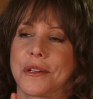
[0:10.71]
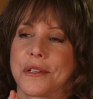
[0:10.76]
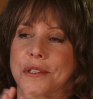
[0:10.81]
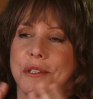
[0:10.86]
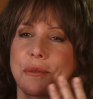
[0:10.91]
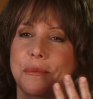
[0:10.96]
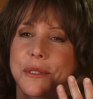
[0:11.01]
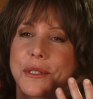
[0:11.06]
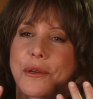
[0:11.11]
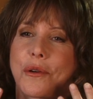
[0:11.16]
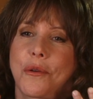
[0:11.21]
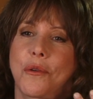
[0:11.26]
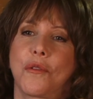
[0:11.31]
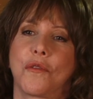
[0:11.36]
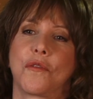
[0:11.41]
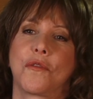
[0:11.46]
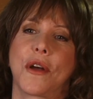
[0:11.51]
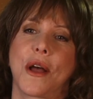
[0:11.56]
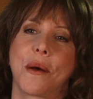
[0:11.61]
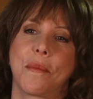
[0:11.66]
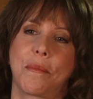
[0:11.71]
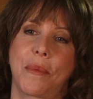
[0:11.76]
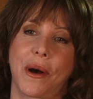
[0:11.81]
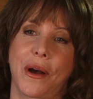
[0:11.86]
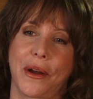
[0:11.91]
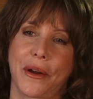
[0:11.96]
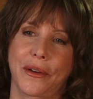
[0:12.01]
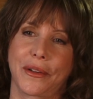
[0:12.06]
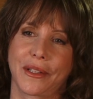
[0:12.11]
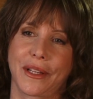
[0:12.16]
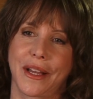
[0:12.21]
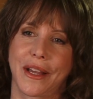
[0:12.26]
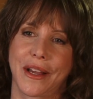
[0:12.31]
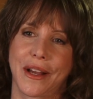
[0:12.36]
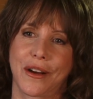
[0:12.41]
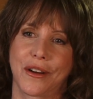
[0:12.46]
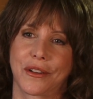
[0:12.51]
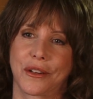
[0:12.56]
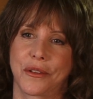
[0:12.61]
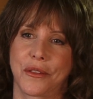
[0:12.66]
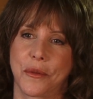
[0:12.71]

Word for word: so it was a whole vampire layout.